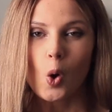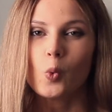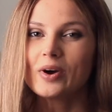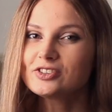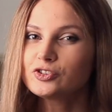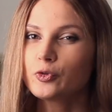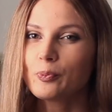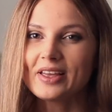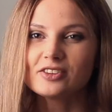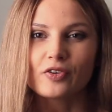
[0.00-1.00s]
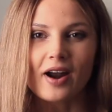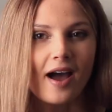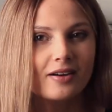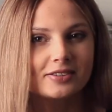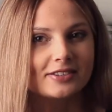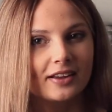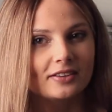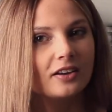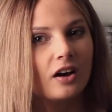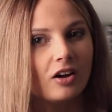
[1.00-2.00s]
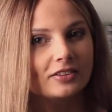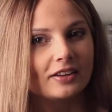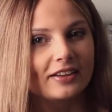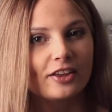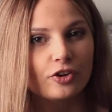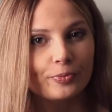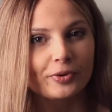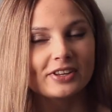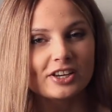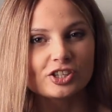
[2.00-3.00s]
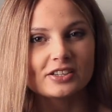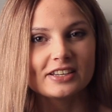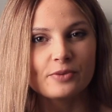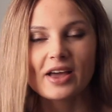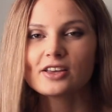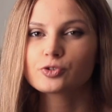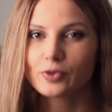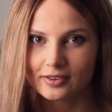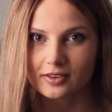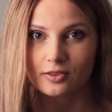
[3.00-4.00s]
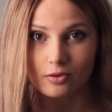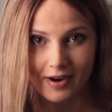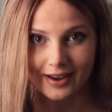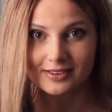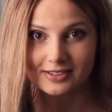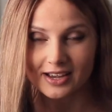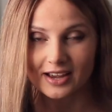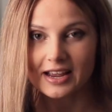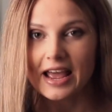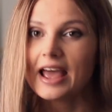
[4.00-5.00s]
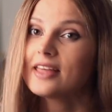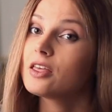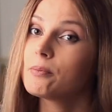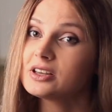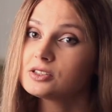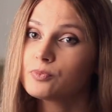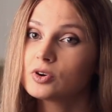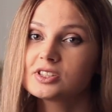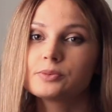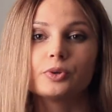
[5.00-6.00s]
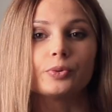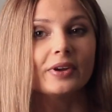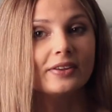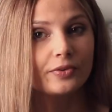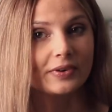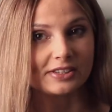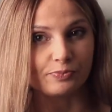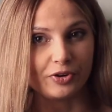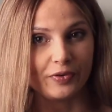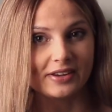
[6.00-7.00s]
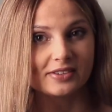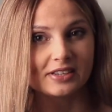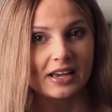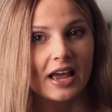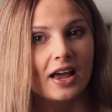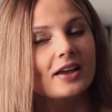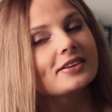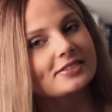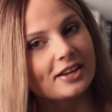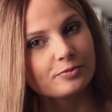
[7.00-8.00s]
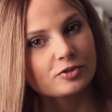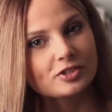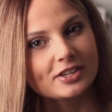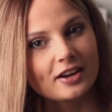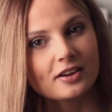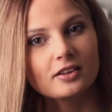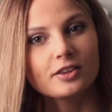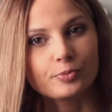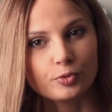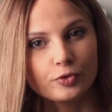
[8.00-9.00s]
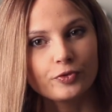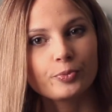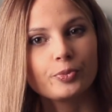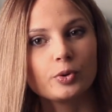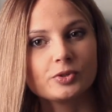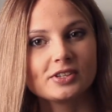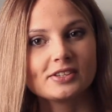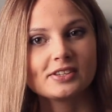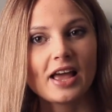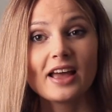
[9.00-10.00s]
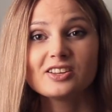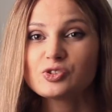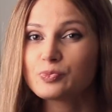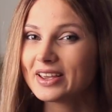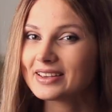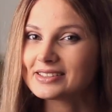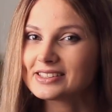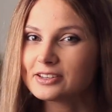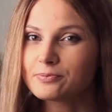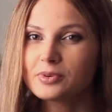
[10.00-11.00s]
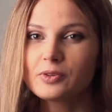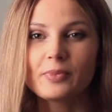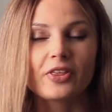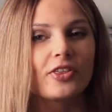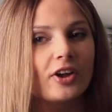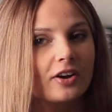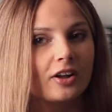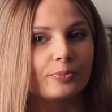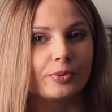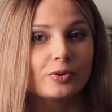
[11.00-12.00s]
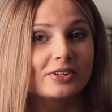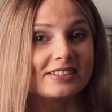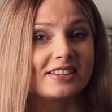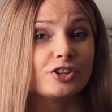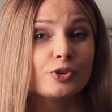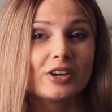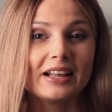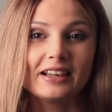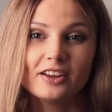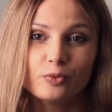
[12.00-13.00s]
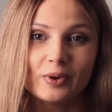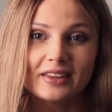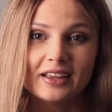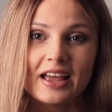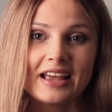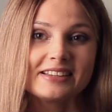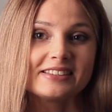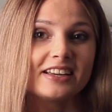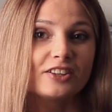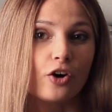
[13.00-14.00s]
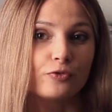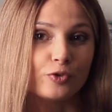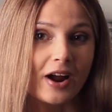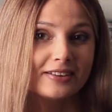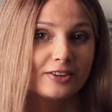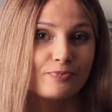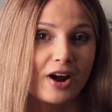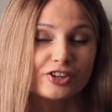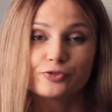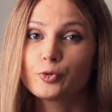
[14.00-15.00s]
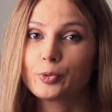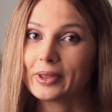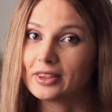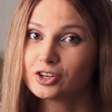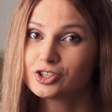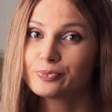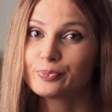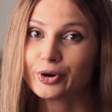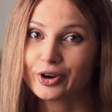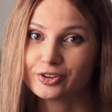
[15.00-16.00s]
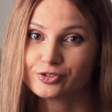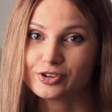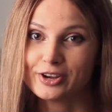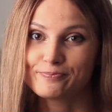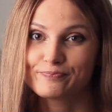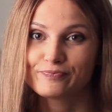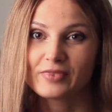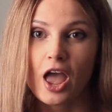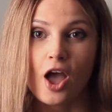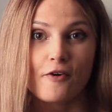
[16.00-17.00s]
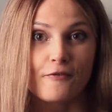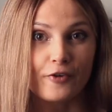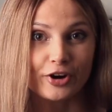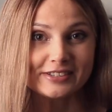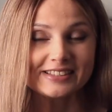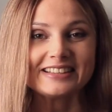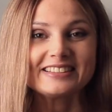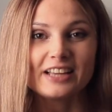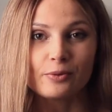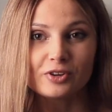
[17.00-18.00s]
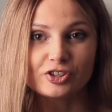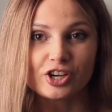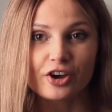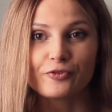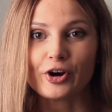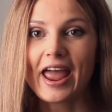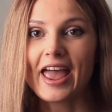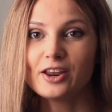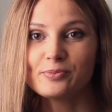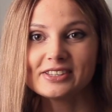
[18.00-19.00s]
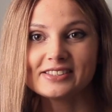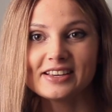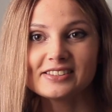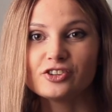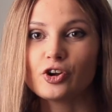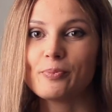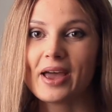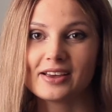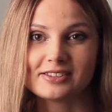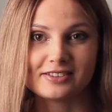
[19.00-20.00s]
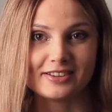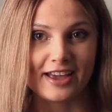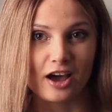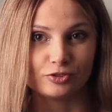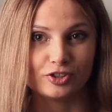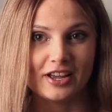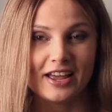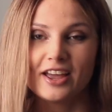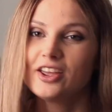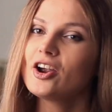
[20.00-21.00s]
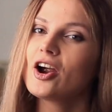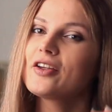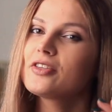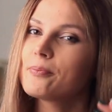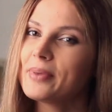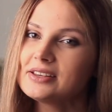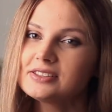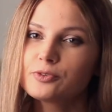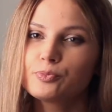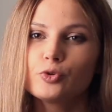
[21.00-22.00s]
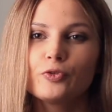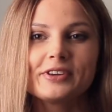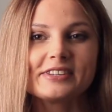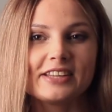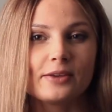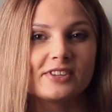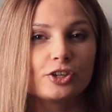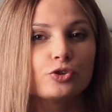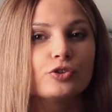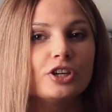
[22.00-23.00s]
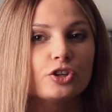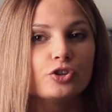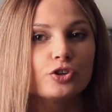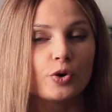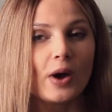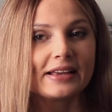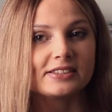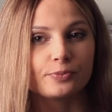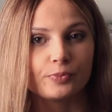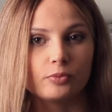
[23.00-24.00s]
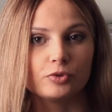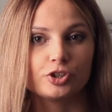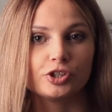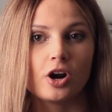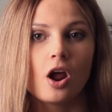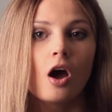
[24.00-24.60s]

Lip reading: Once you've made your outstanding content and your production team has created the right design and the best possible reader experience, it's time to tackle the proofing process and to make it simple, methodical process that you can live with instead of dreaded march through production purgatory. First, double check for any mistakes in your magazine layout. Here are the basic proofing steps that you need to know as a publisher.